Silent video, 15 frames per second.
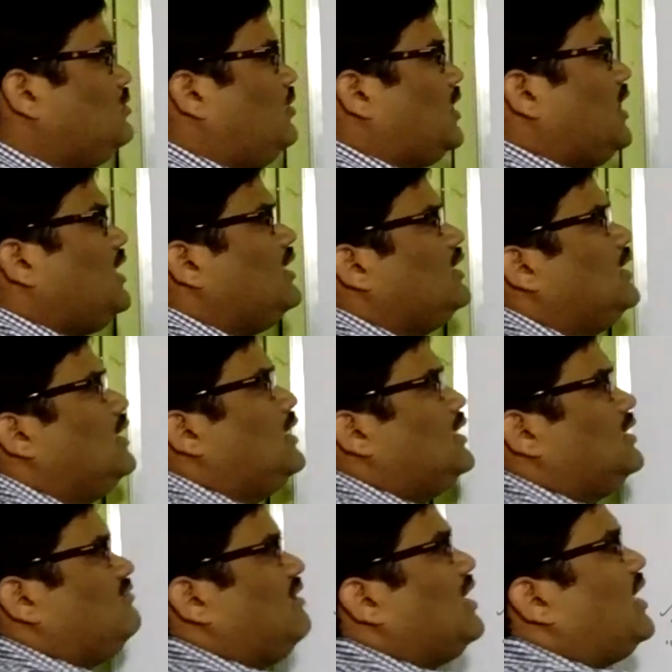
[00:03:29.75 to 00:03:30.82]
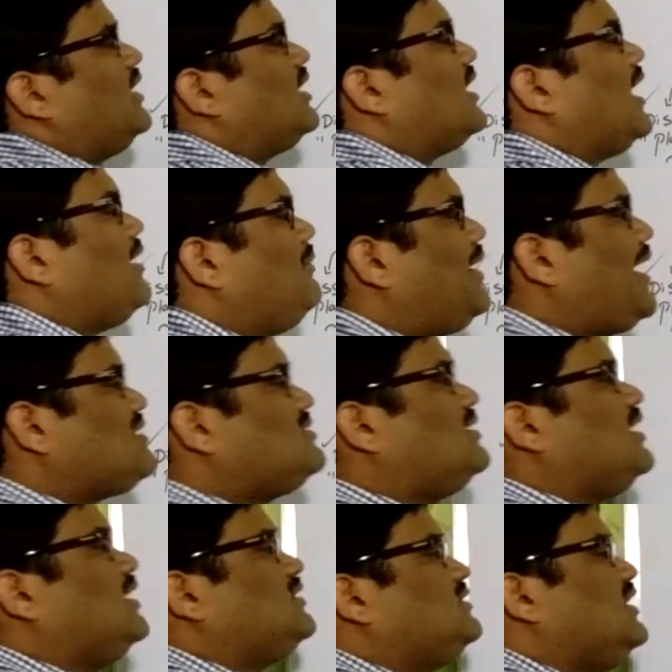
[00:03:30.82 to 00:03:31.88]
Okay. Regarding carbon dioxide,
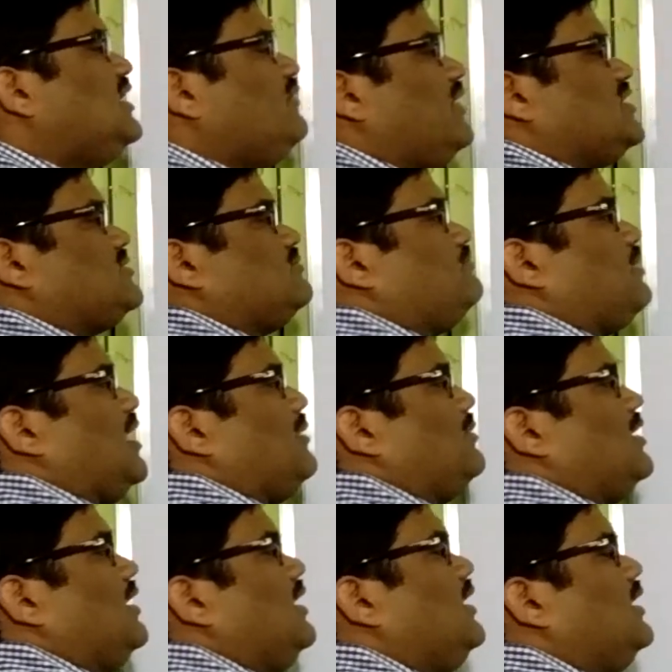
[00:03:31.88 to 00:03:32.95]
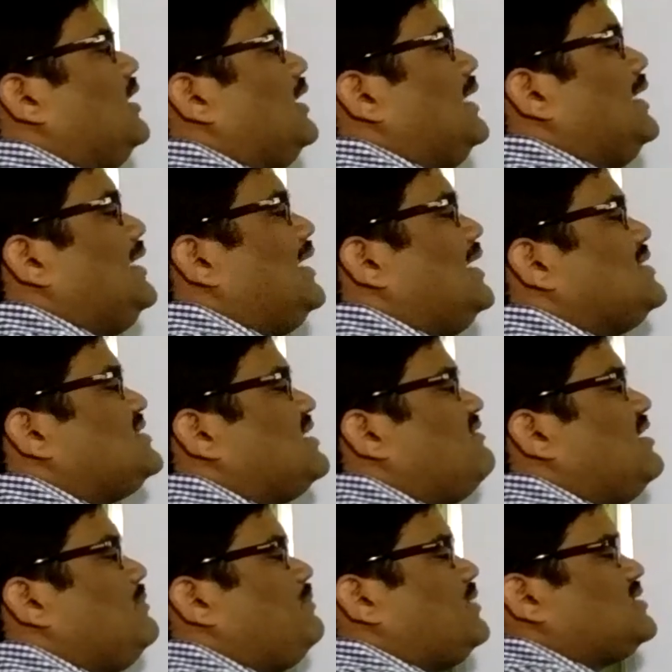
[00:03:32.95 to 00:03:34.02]
there are three ways primarily. Nearly
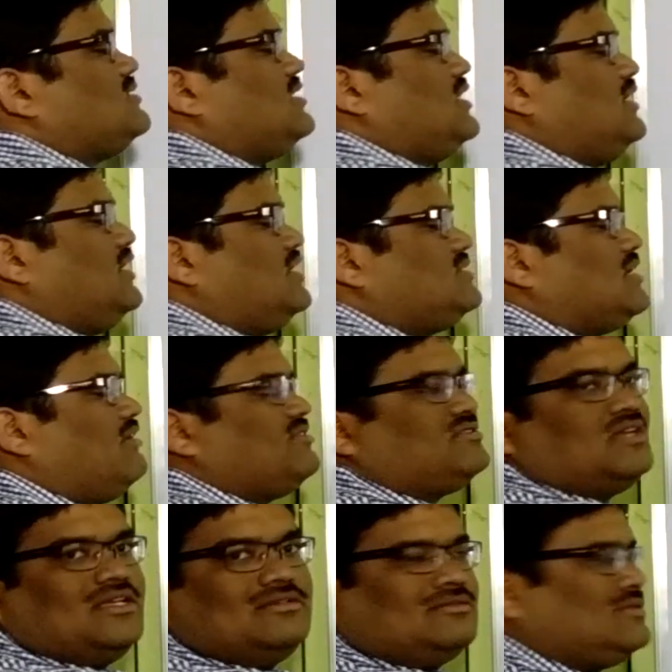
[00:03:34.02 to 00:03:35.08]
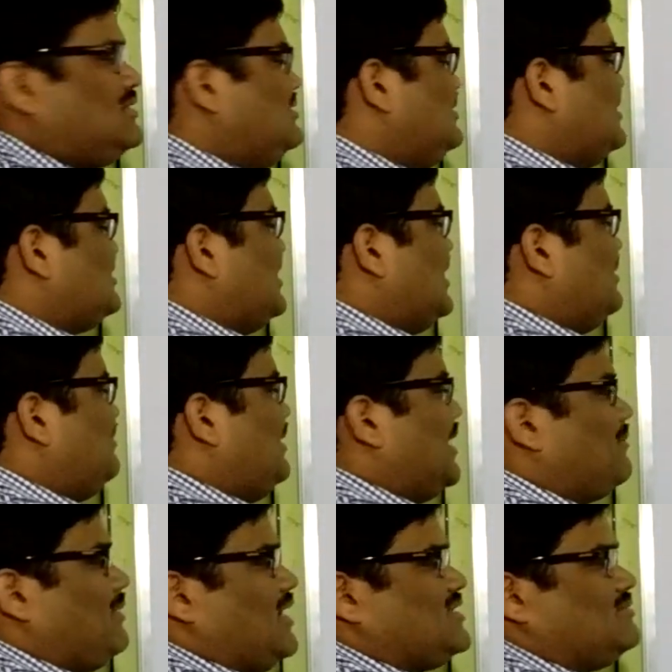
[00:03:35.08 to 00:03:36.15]
7% in dissolved state, just like in
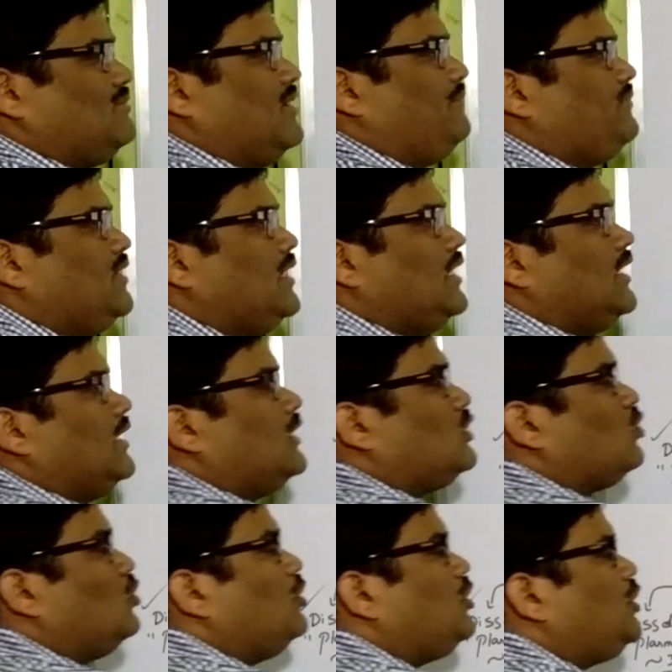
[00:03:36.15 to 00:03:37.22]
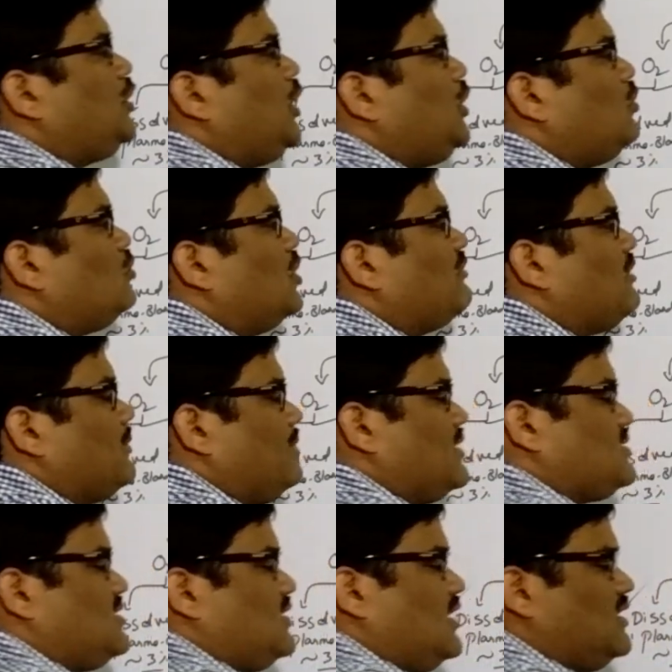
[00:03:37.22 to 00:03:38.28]
blood plasma. 20 to
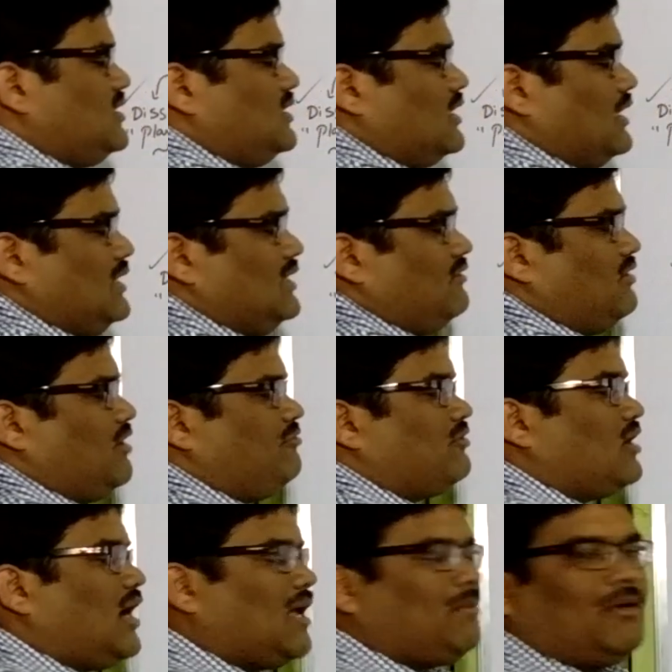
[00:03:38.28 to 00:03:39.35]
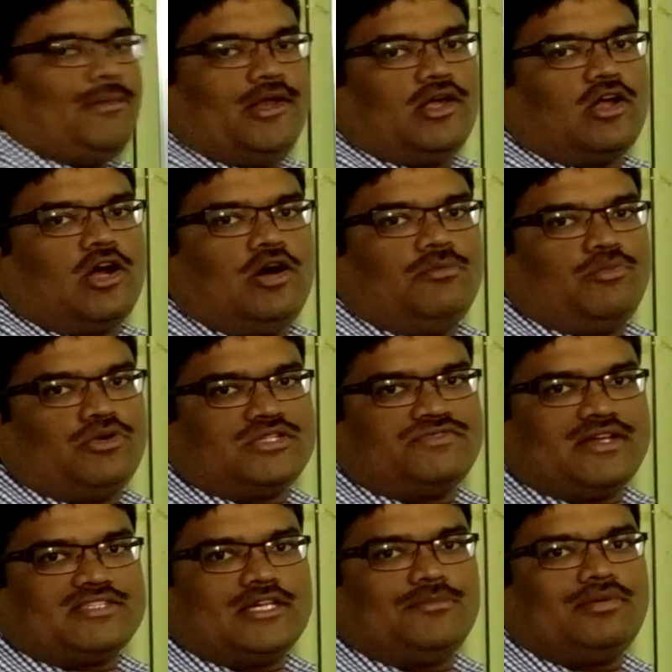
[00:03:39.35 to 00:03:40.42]
25% in the way of carb-amino compounds,
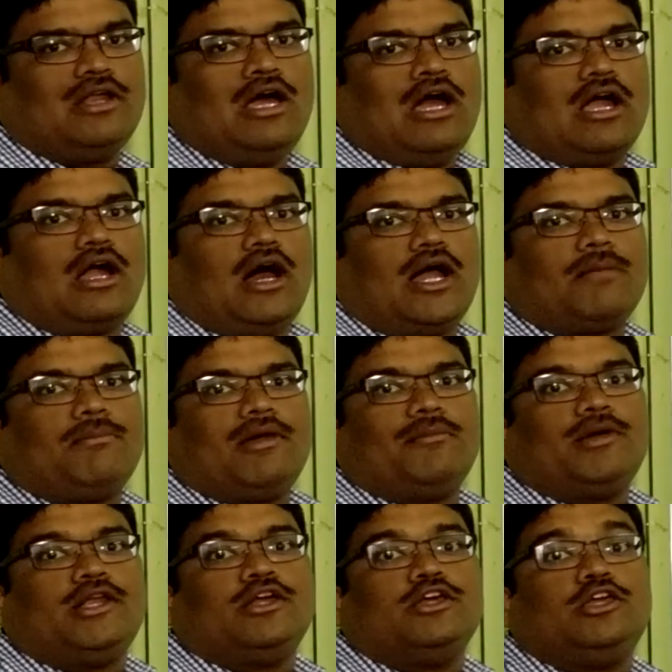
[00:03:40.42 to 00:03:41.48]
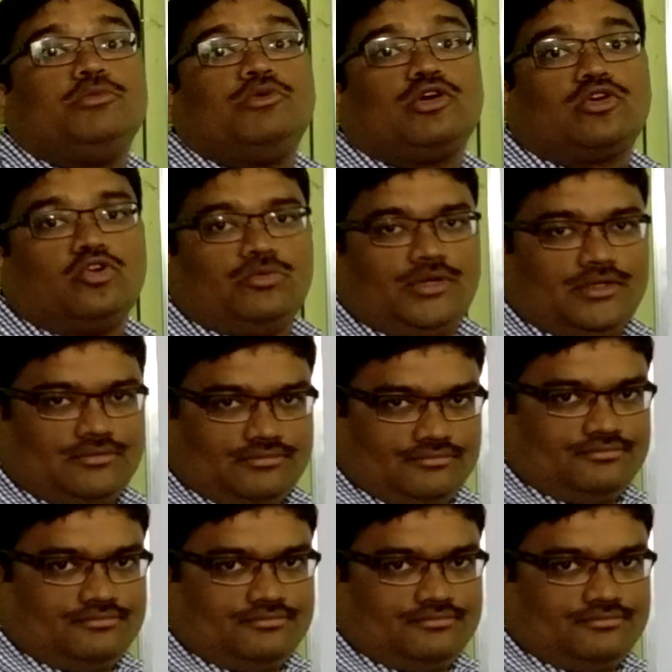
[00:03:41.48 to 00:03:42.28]
for example, carb-amino hemoglobin.